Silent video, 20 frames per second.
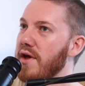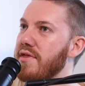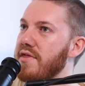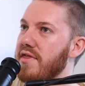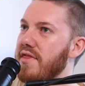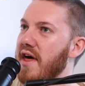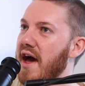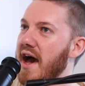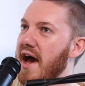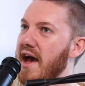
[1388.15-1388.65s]
with
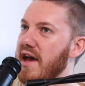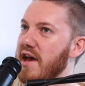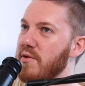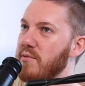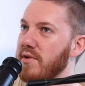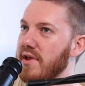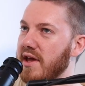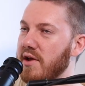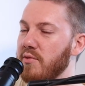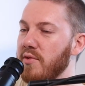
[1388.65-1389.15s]
that, and
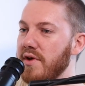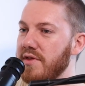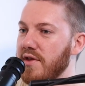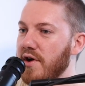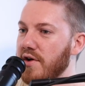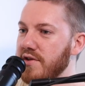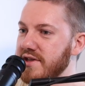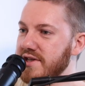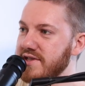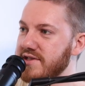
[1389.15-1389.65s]
with
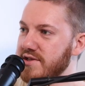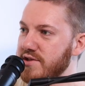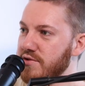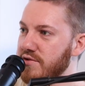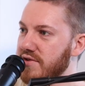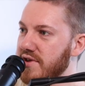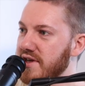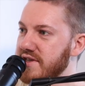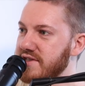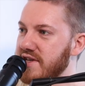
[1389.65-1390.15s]
all these new
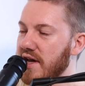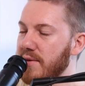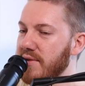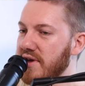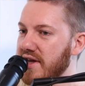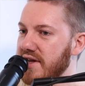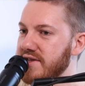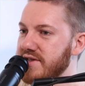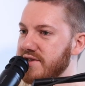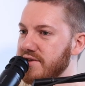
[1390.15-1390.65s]
things
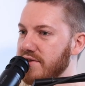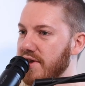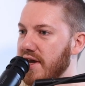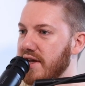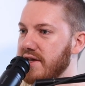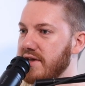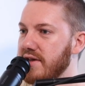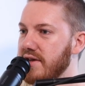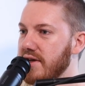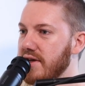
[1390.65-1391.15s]
coming into
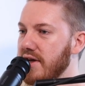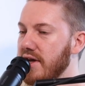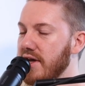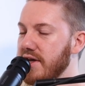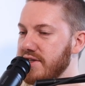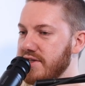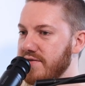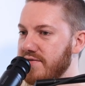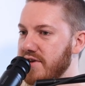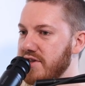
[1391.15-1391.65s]
like
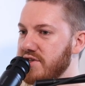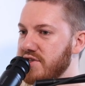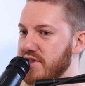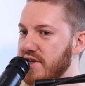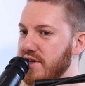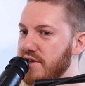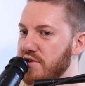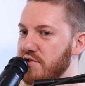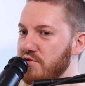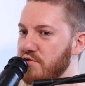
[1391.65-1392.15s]

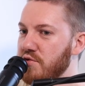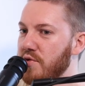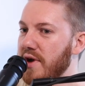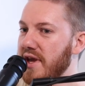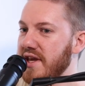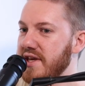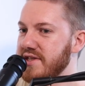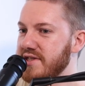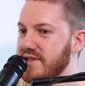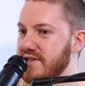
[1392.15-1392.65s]
DaVinci and new
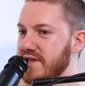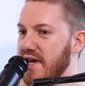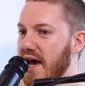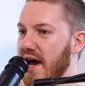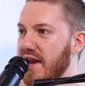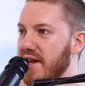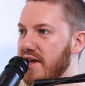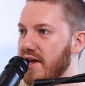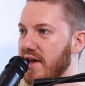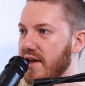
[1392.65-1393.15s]
ways to
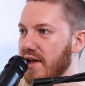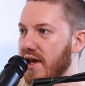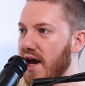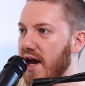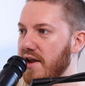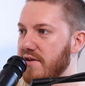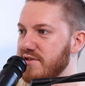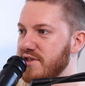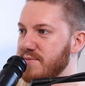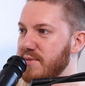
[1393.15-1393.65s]
edit and
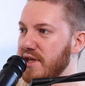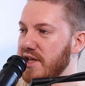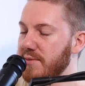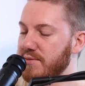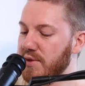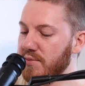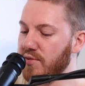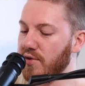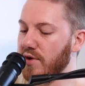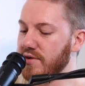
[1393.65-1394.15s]
kind of speed
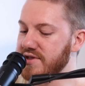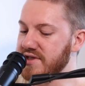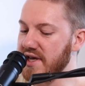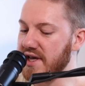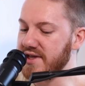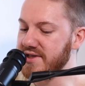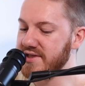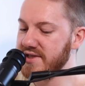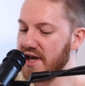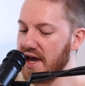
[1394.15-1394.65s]
up the
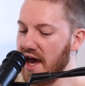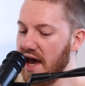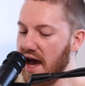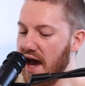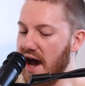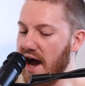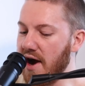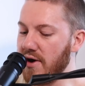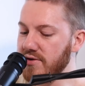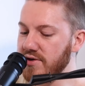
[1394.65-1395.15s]
process,
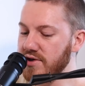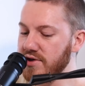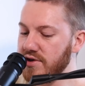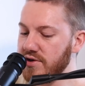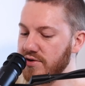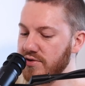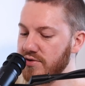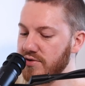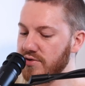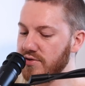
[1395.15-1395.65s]
how do
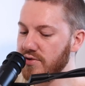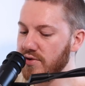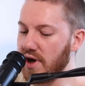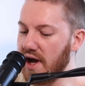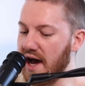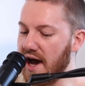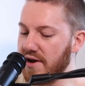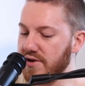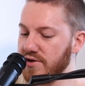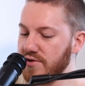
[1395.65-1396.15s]
you
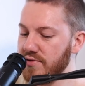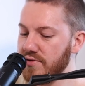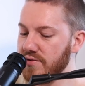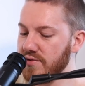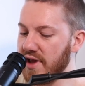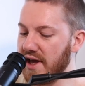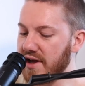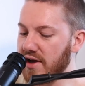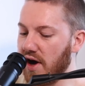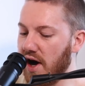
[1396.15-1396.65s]

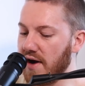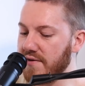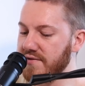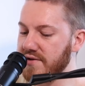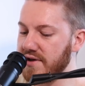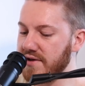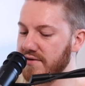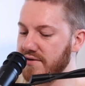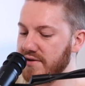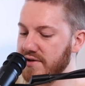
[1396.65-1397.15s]
like
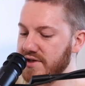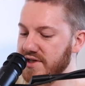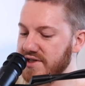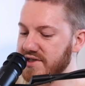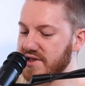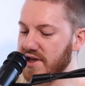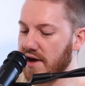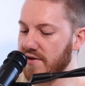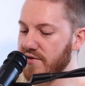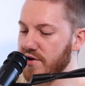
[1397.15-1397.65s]
often
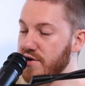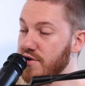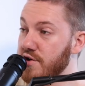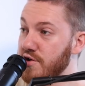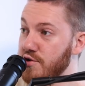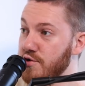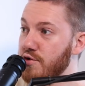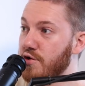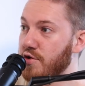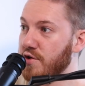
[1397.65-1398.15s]
discover
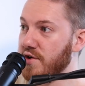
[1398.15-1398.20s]
new